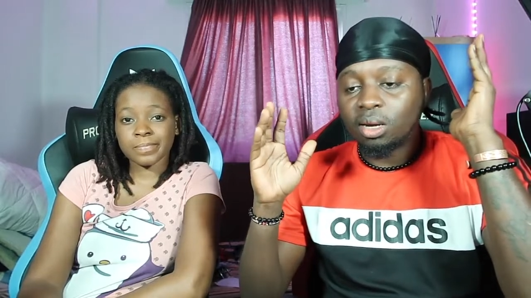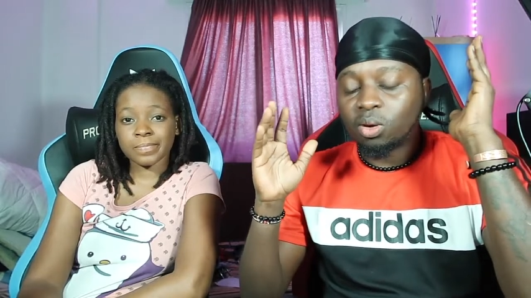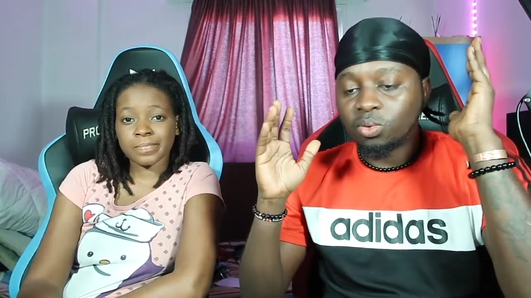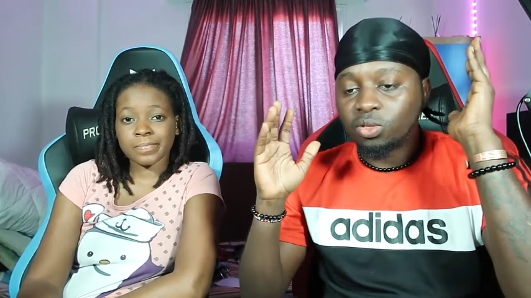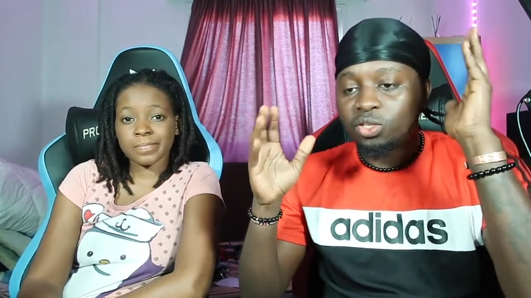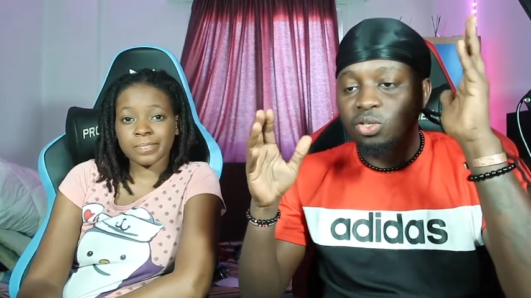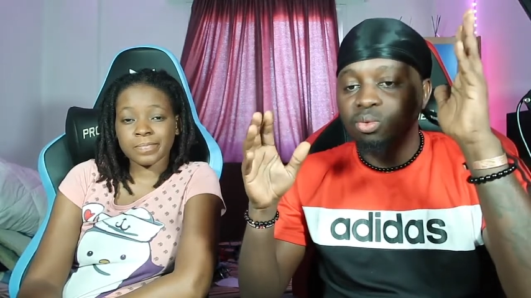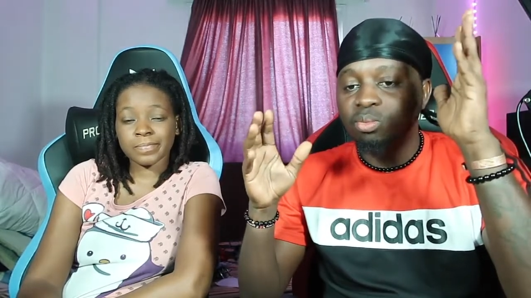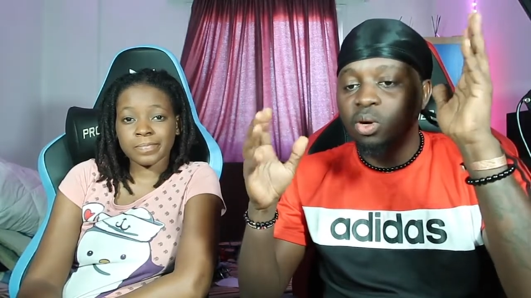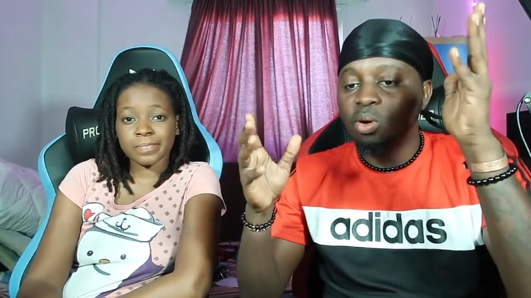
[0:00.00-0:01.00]

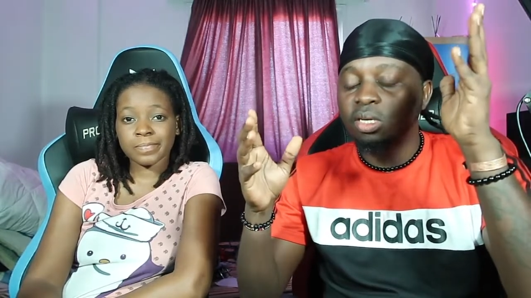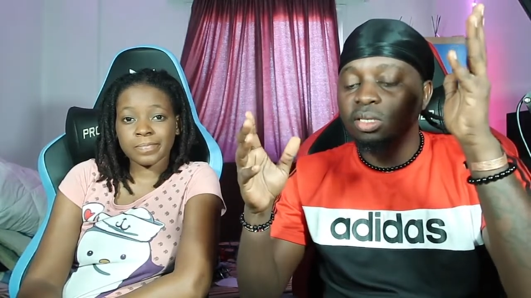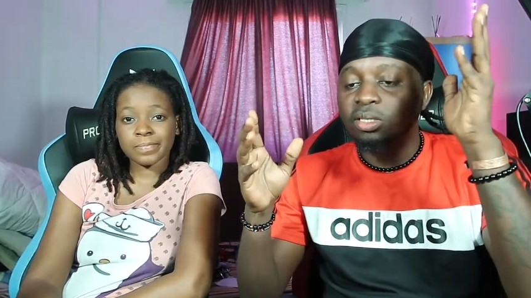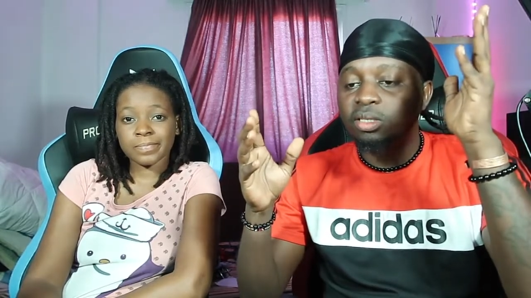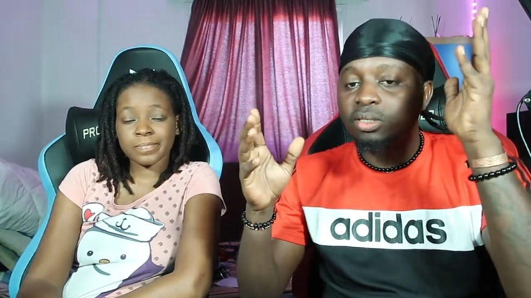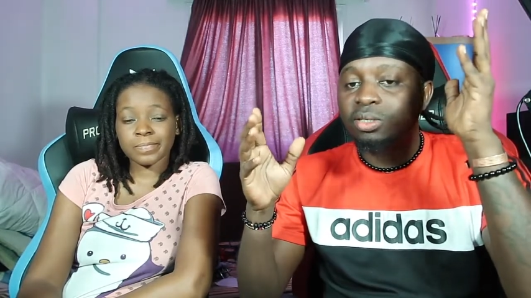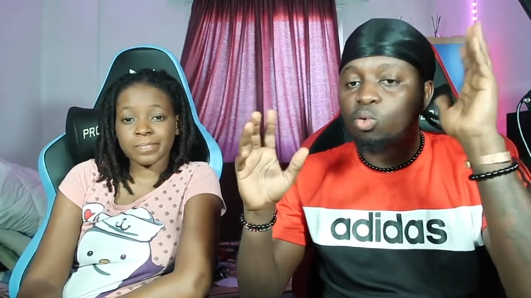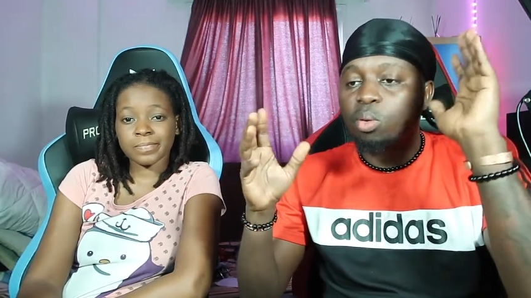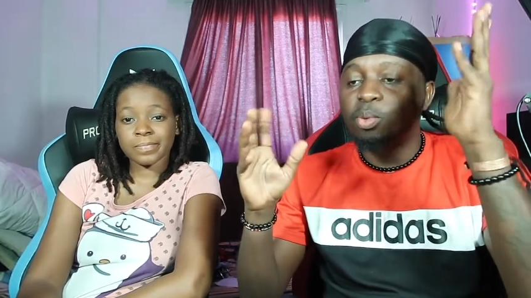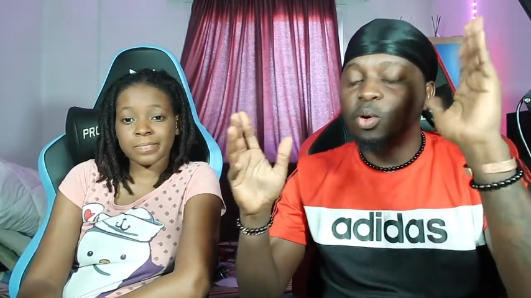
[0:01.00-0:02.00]
Speaker 1: consume knowledge
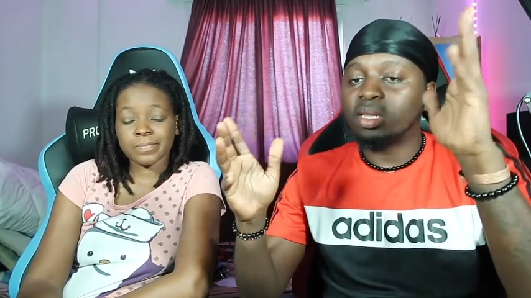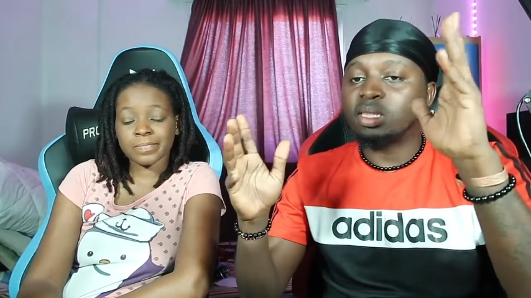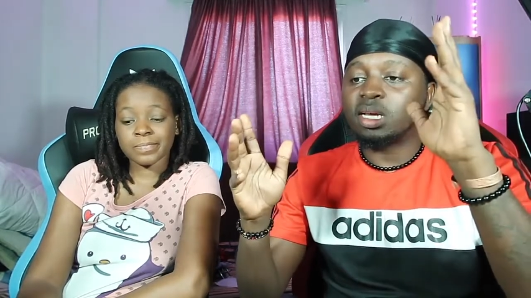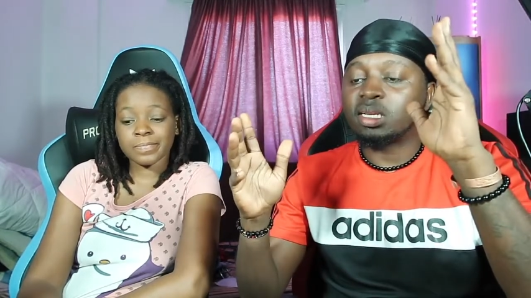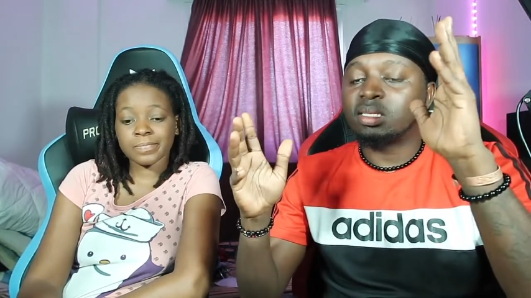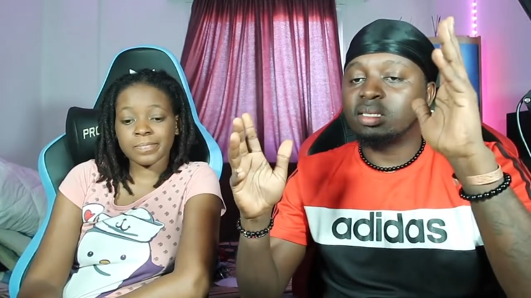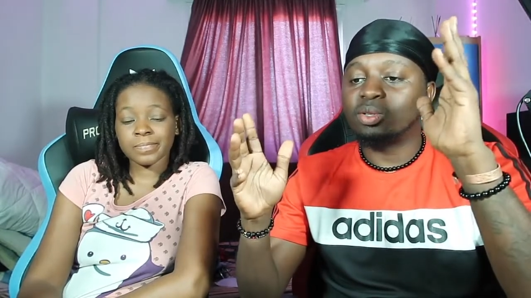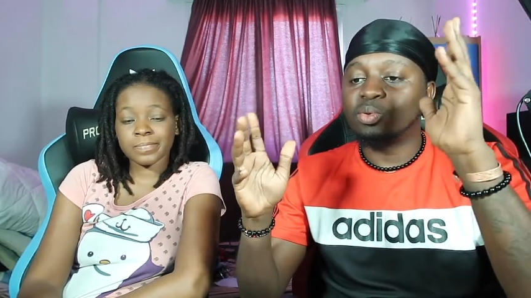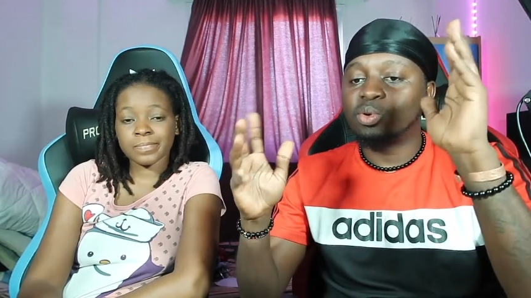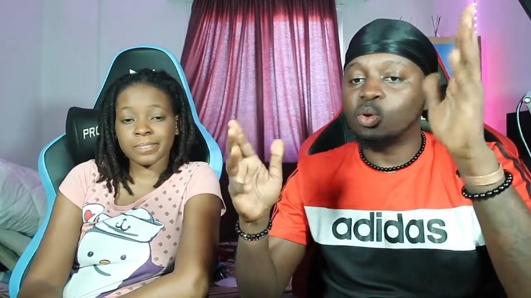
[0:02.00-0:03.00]
to a point that
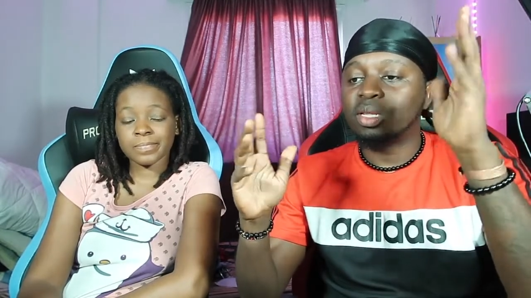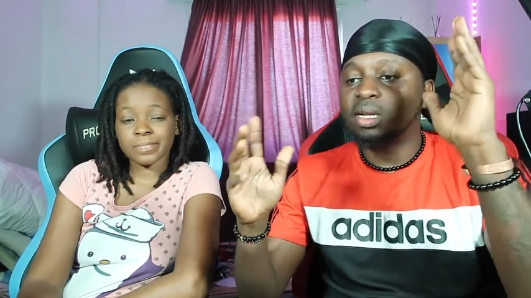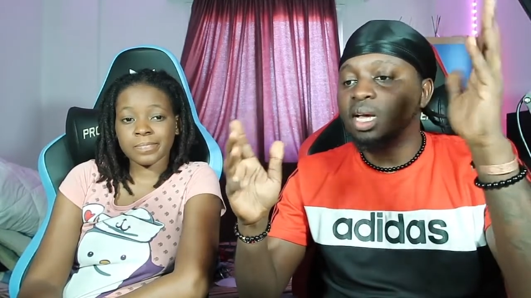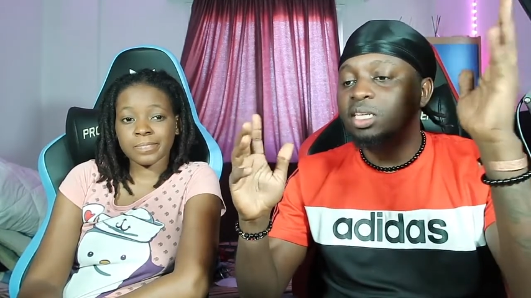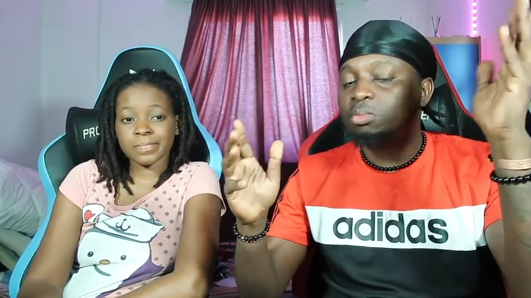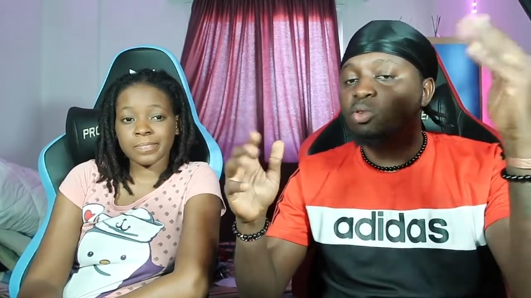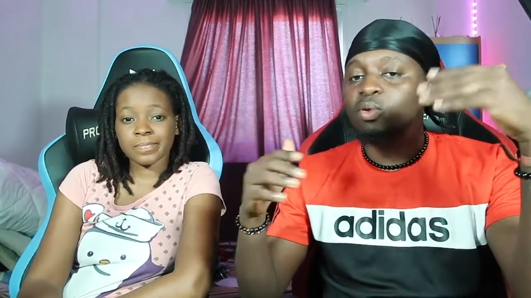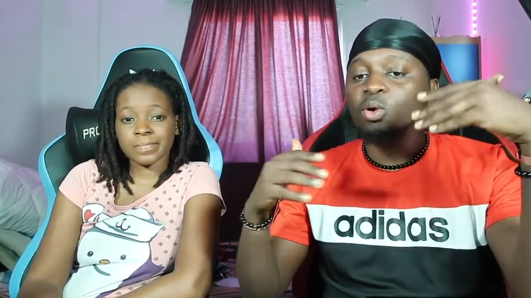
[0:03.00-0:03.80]
you know the next move,